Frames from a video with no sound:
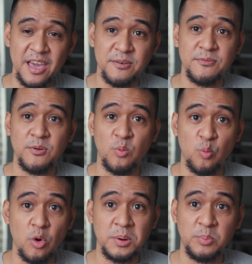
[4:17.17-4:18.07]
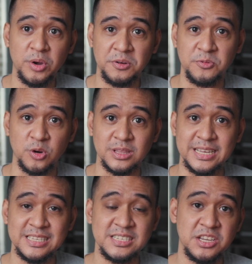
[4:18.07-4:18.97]
f1.4
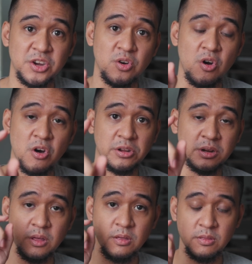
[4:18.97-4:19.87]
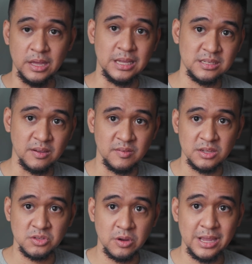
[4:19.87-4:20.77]
lens here on the
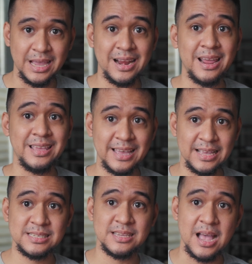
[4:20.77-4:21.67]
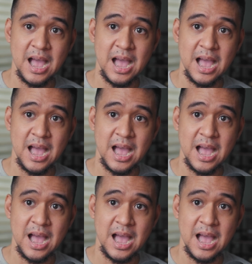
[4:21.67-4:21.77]
A7S III, and yes,